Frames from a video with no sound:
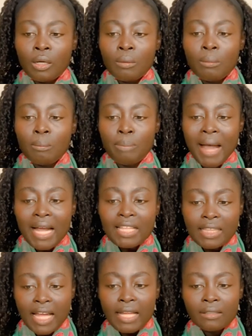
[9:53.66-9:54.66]
Back
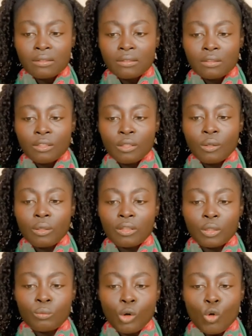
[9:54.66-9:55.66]
then, the
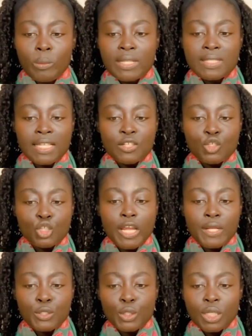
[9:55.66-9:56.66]
Romans
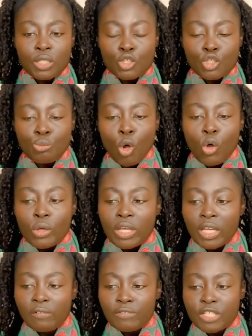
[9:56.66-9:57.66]
exchanged small
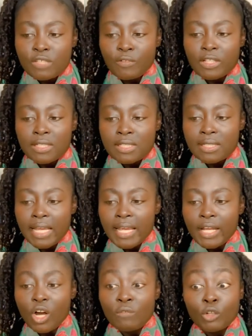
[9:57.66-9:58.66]
gifts for the
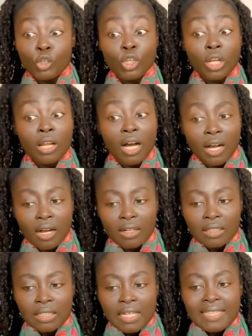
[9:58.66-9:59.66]
sake of good luck.
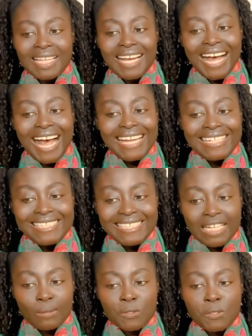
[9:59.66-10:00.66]
The
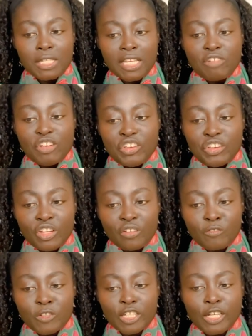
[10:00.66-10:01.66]
idea was to give a
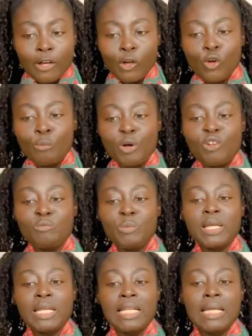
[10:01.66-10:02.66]
gift in the hope of
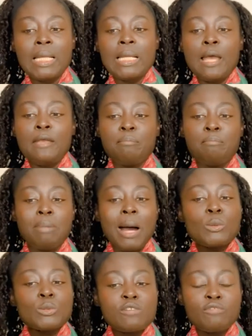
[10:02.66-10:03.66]
bringing in a
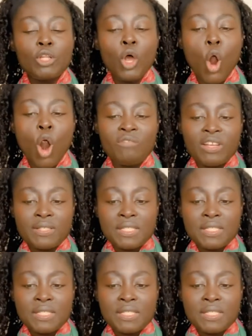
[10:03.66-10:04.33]
bountiful harvest